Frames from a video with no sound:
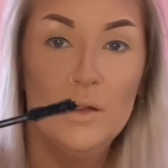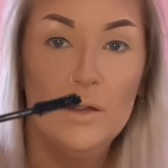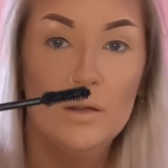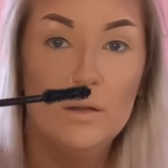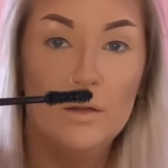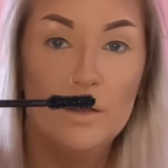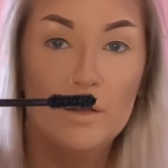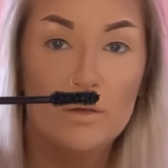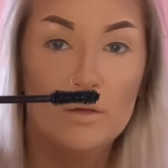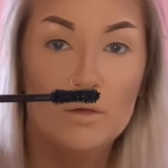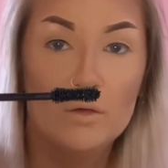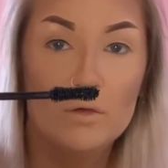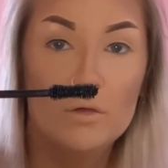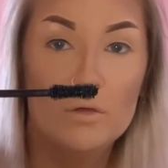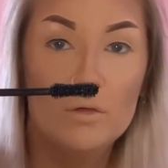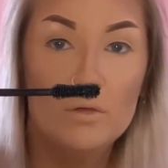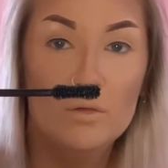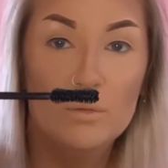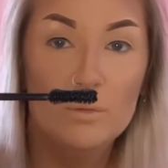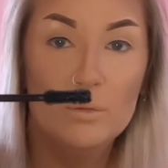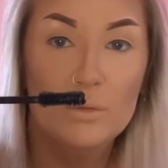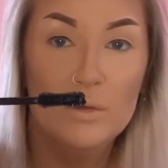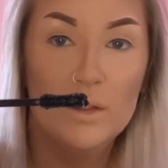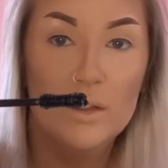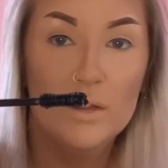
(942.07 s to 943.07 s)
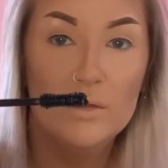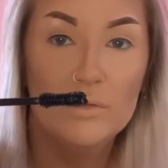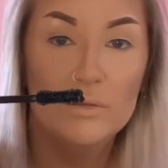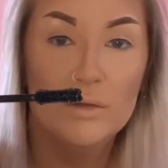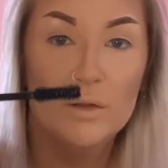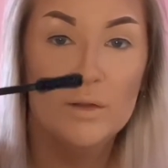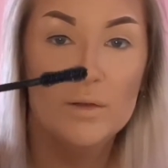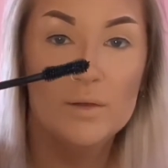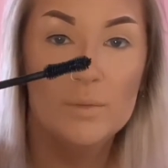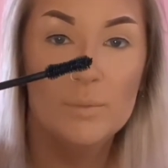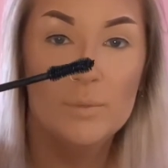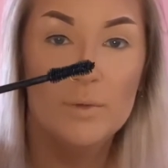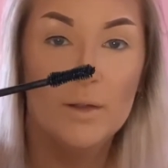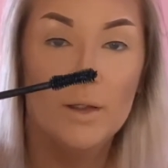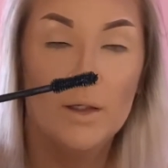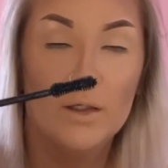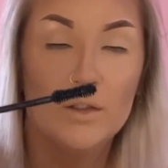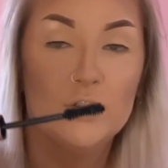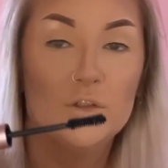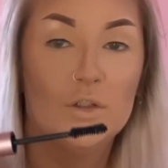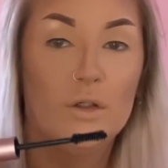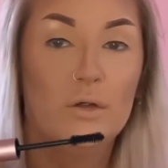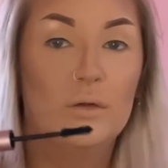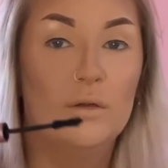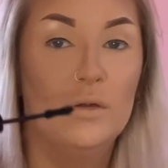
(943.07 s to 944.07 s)
Like, there's no need for it to be that
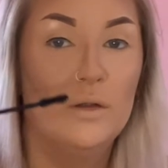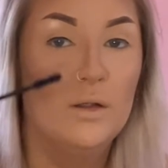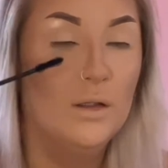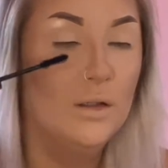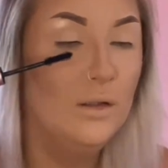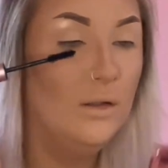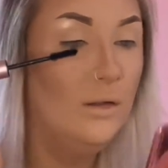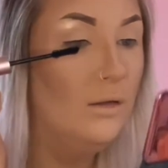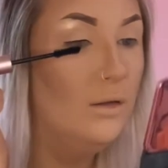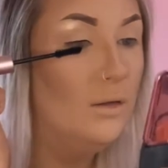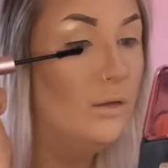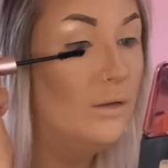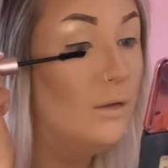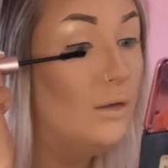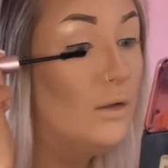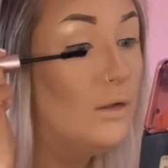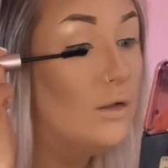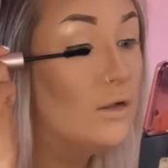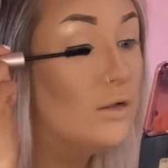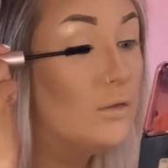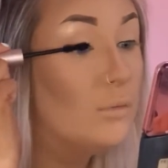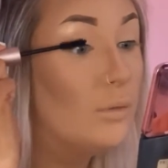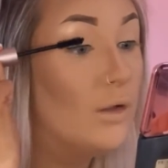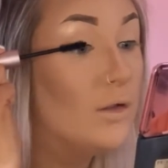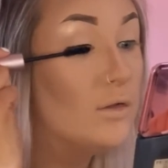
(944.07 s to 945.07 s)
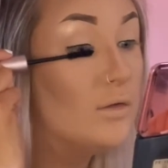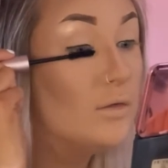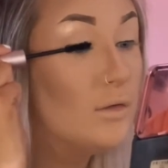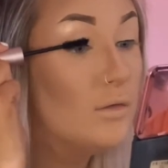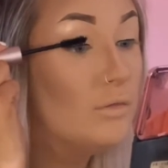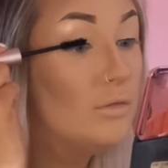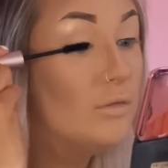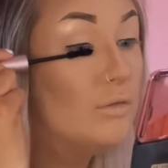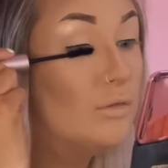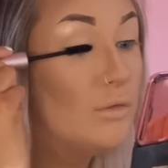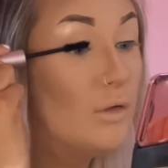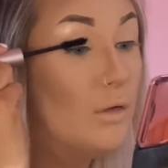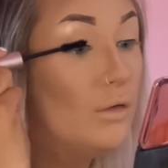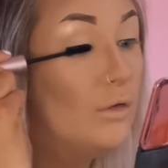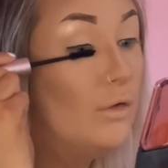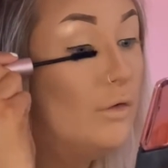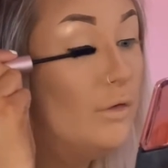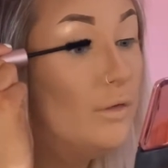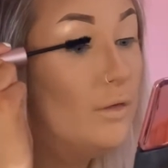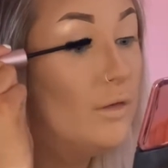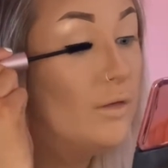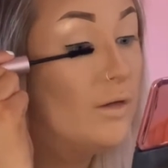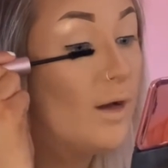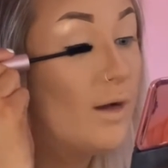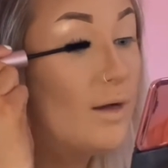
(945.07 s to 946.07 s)
chunky, especially if you've got
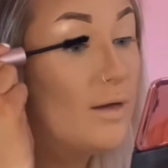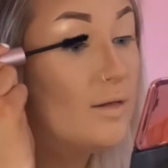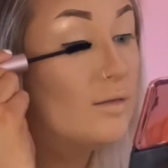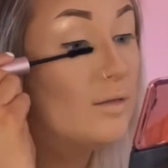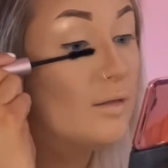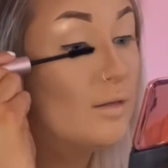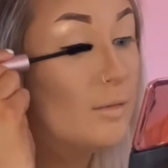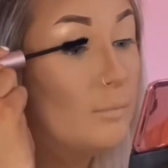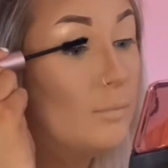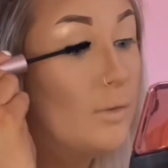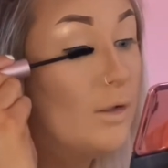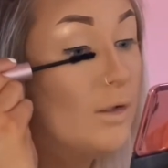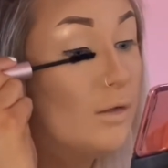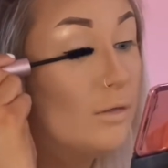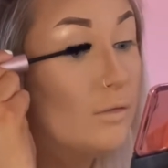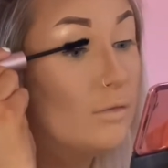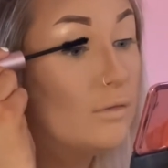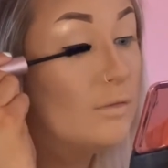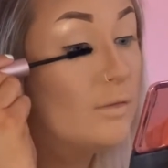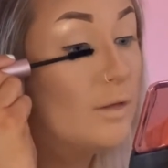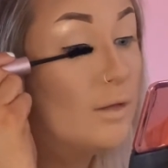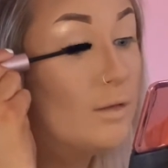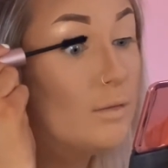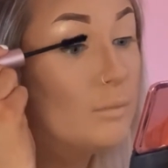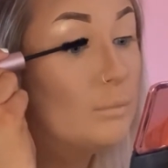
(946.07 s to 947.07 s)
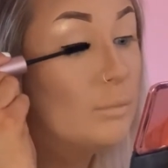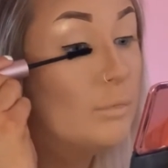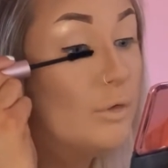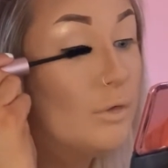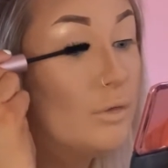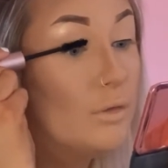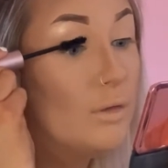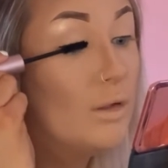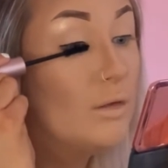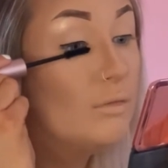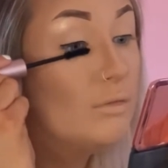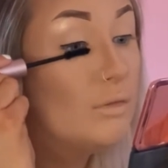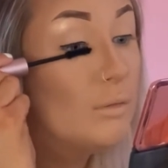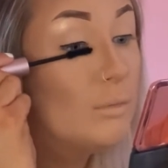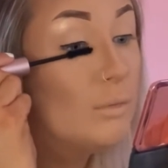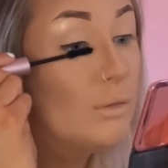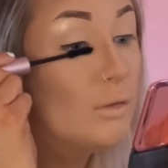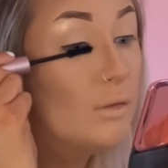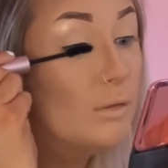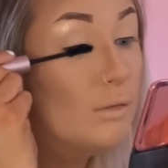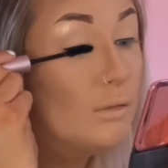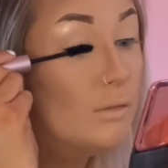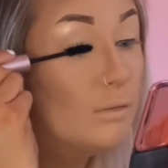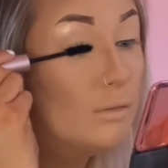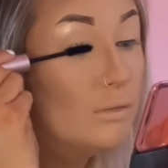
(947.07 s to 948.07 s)
hooded eyes like me. You just end up putting it
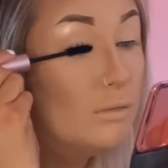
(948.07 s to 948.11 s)
everywhere.